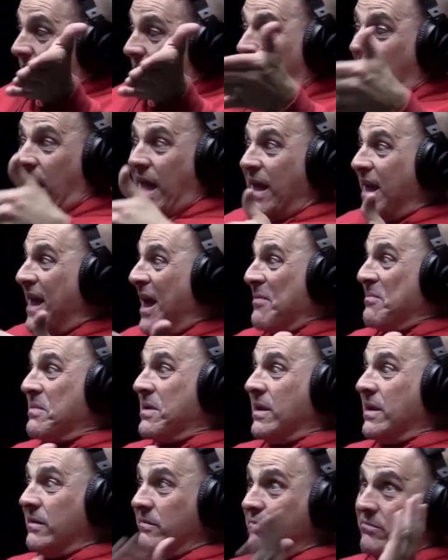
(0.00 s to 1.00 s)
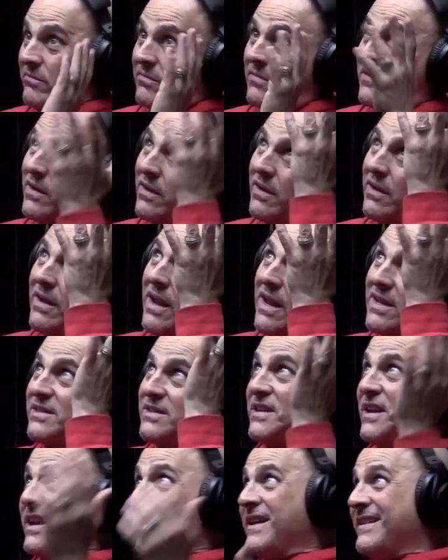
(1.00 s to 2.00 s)
I mean, let's
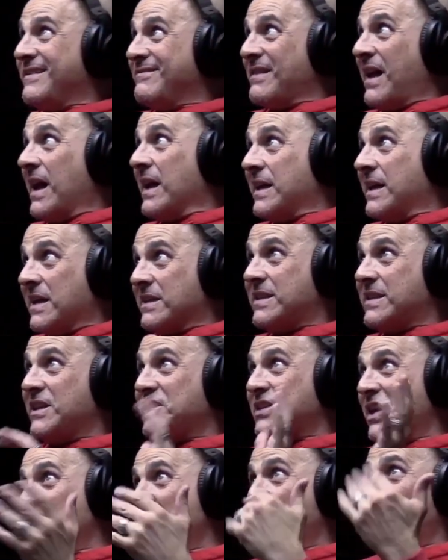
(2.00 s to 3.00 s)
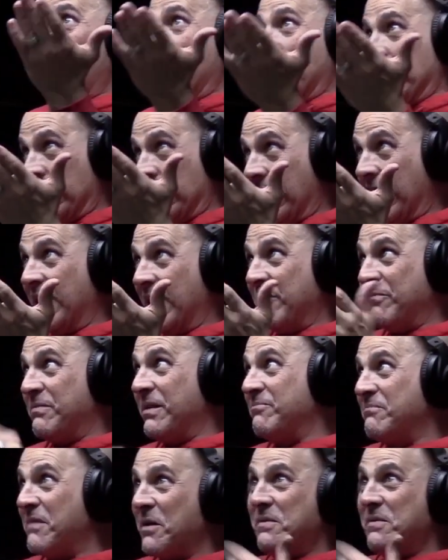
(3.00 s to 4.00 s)
say, I guess they say they weren't gay, but
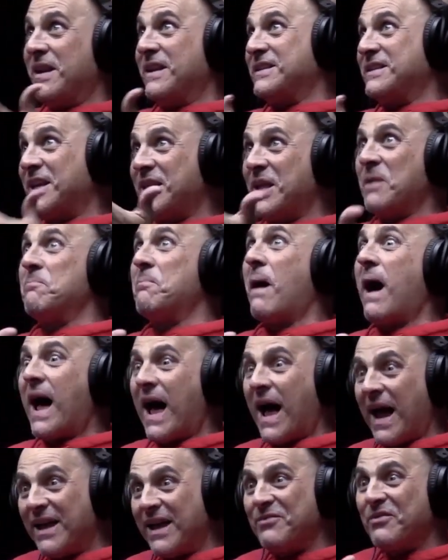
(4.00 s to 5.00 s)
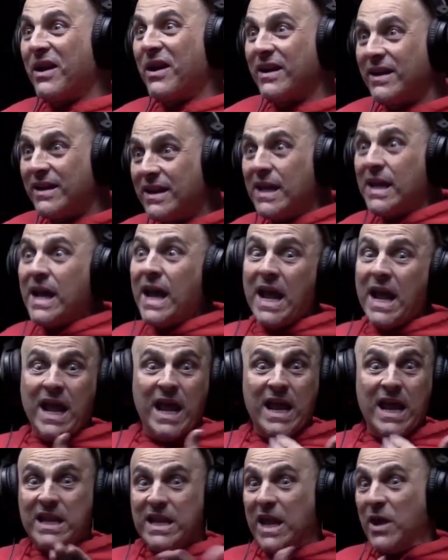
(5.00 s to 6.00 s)
maybe they say they bi, right? Yeah.
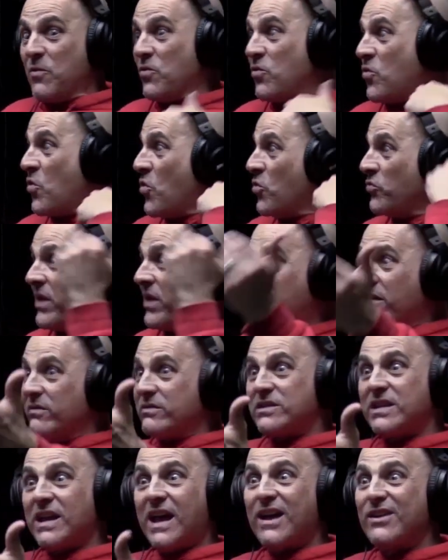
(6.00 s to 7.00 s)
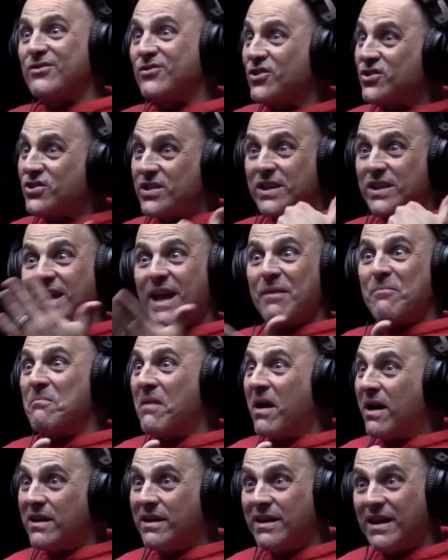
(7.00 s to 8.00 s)
And they will go downtown just to get
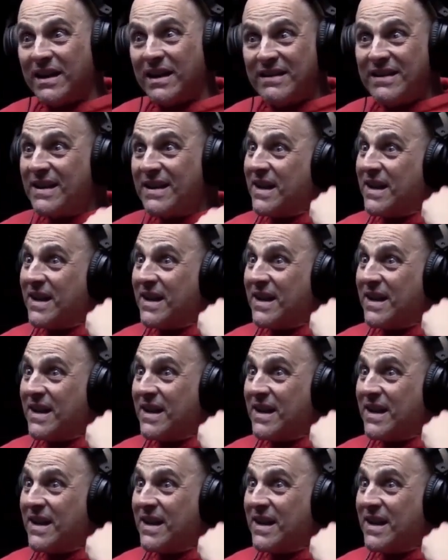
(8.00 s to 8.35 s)
money and